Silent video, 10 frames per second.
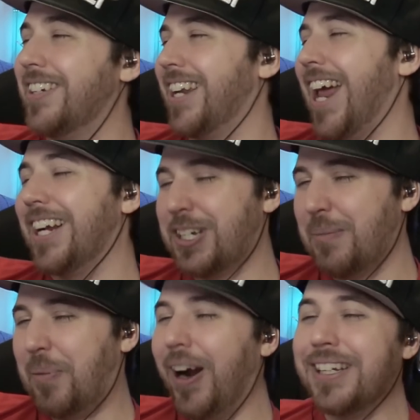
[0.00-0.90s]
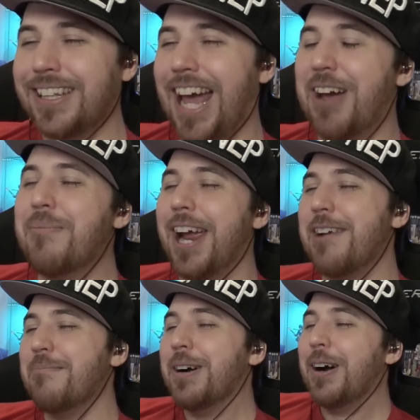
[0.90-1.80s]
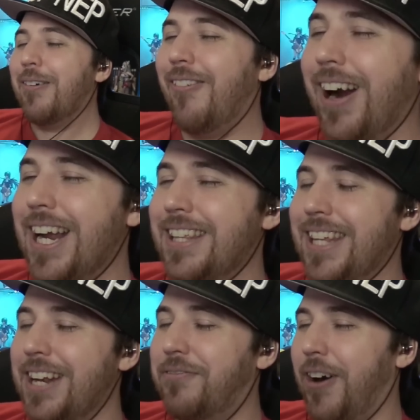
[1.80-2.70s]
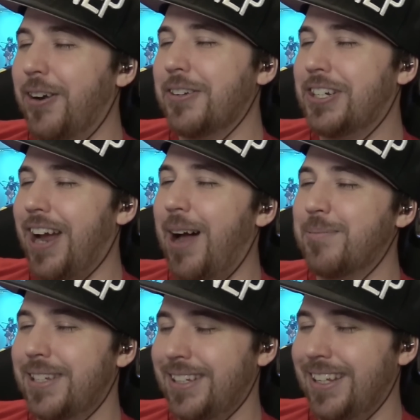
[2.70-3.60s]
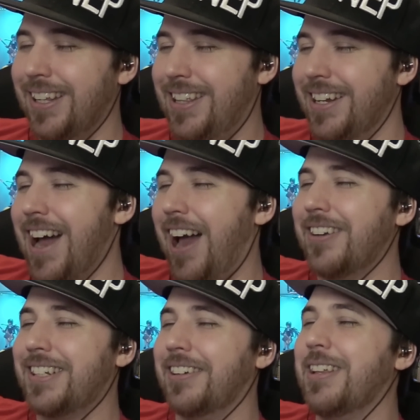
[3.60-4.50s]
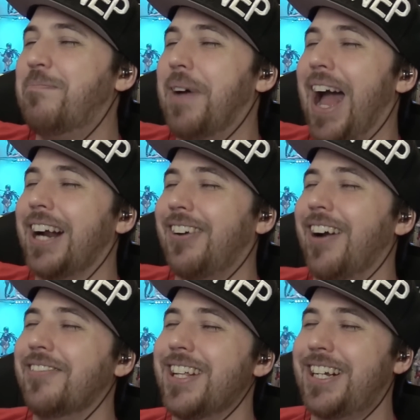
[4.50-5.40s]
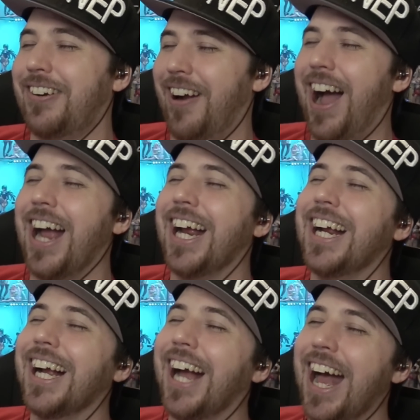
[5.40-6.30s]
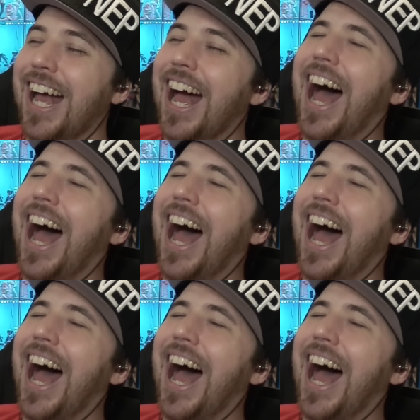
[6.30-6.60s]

And there's an extra part to that meme where he then Photoshops Naruto in the background with crying.